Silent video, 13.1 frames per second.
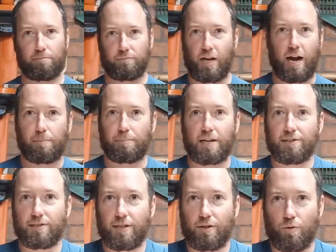dark
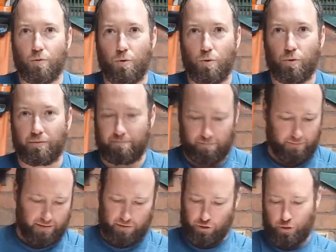plastic or
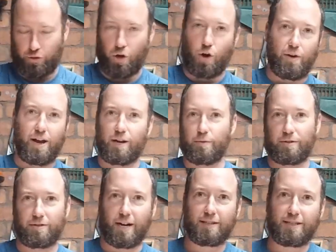just go around it
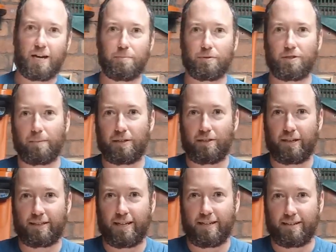with duct tape or something
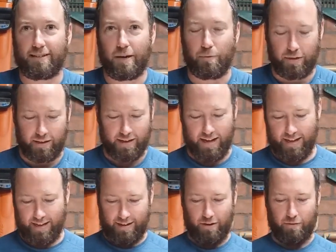like that, and that
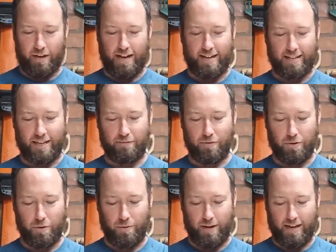would give
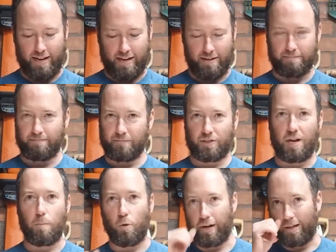you a
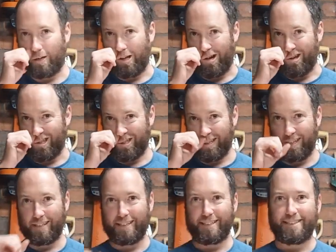somewhat enclosed
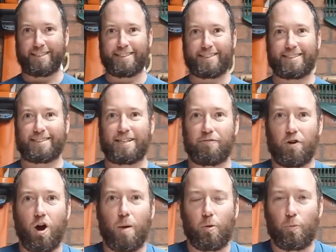
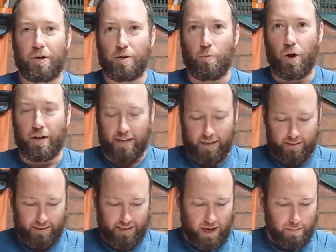environment where you won't get
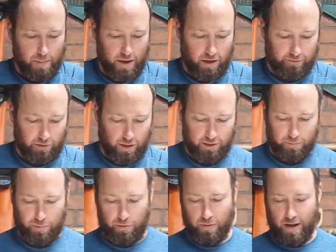the same amount of light
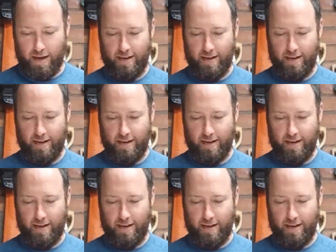spill.